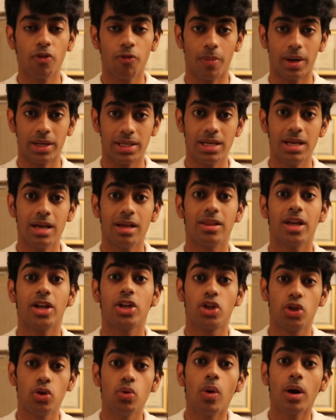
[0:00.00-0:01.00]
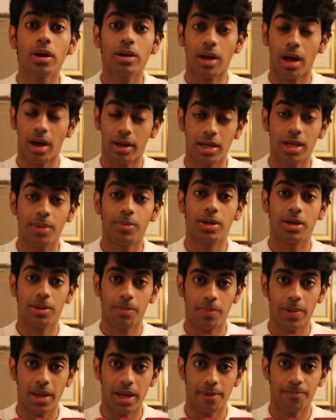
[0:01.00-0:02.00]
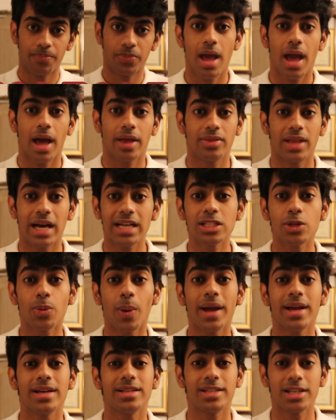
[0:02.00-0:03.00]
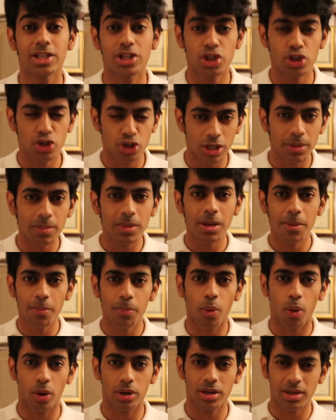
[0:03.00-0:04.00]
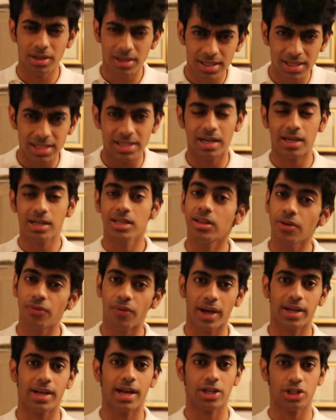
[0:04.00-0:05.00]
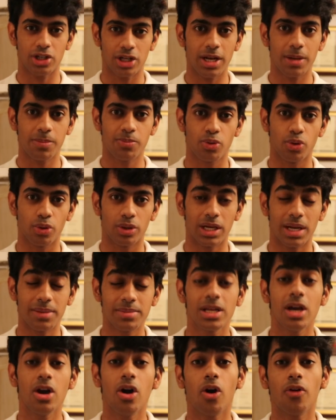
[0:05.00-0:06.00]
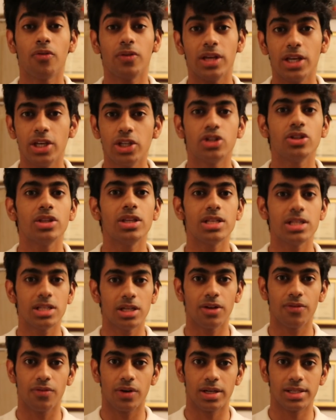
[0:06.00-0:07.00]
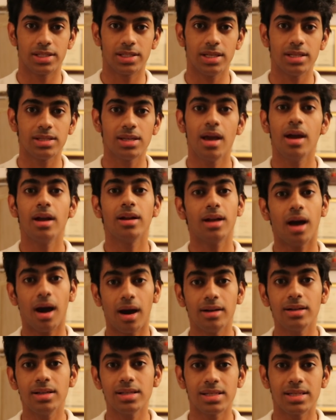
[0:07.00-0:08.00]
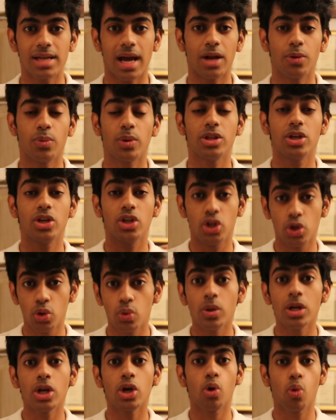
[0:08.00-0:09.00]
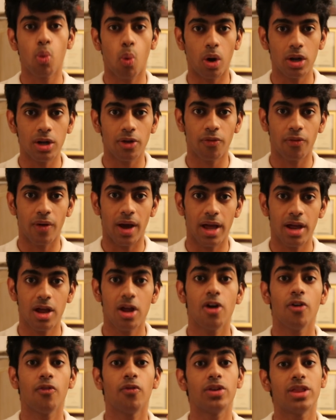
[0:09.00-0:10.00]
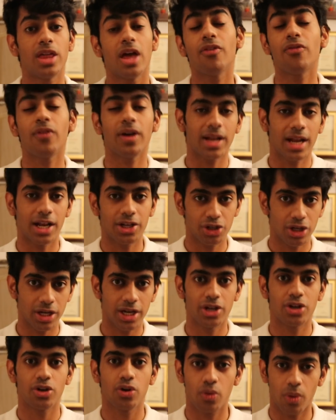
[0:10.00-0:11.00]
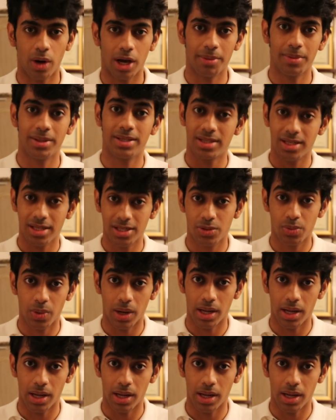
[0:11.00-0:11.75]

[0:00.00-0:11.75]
of money that you are unable to pay. And that's why it's extremely important to study the financial aid programs of each of these universities to understand whether you will qualify for their financial aid requirements as